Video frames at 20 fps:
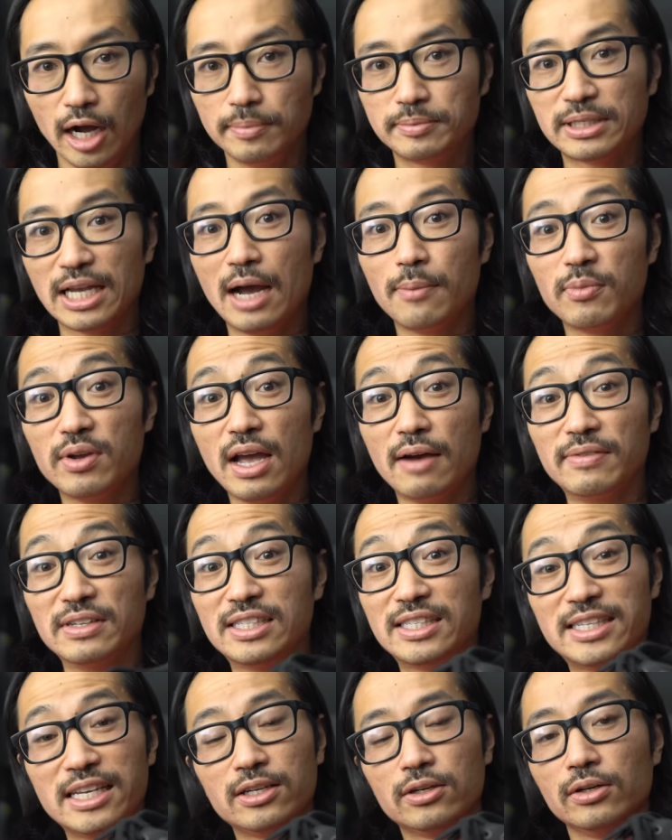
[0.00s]
Up top, we have a
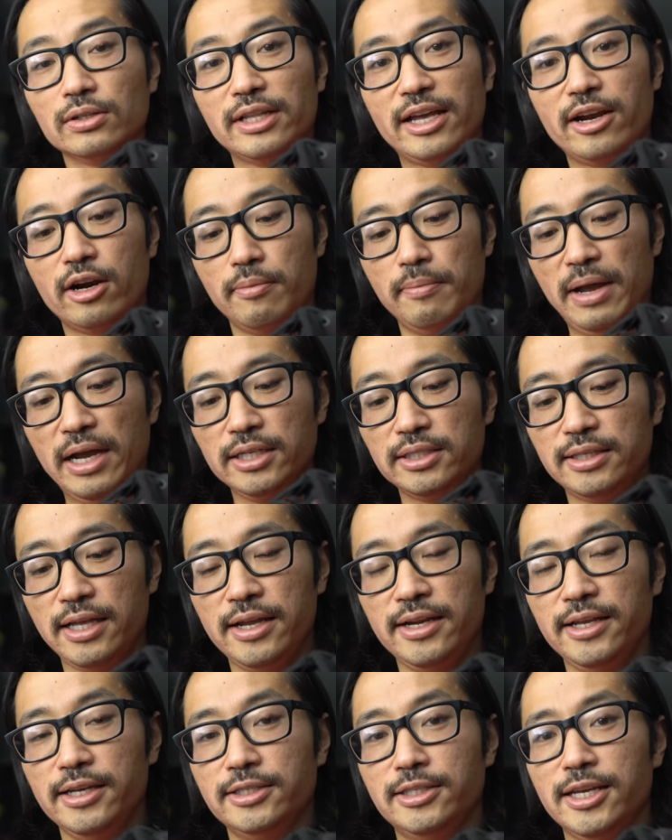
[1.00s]
single layer mesh
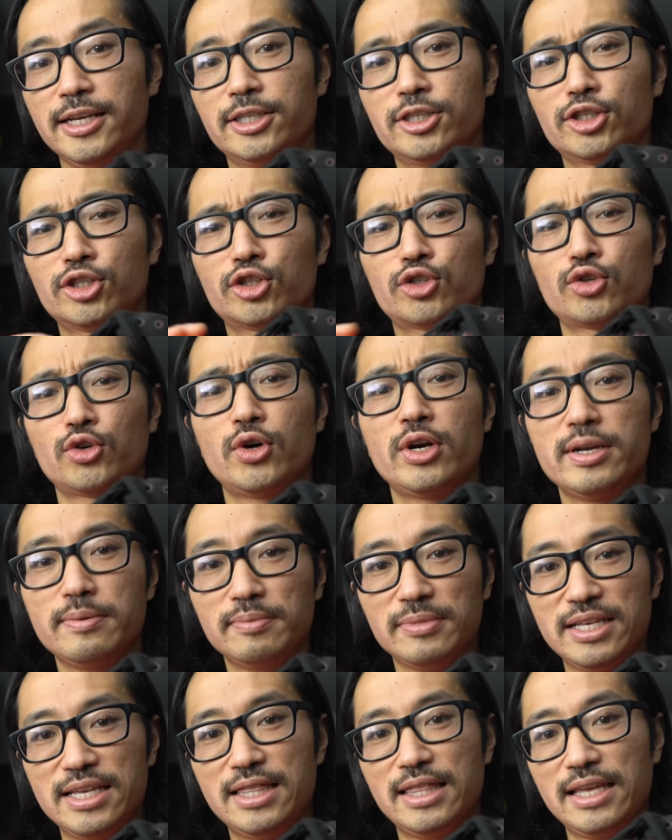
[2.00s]
that is extremely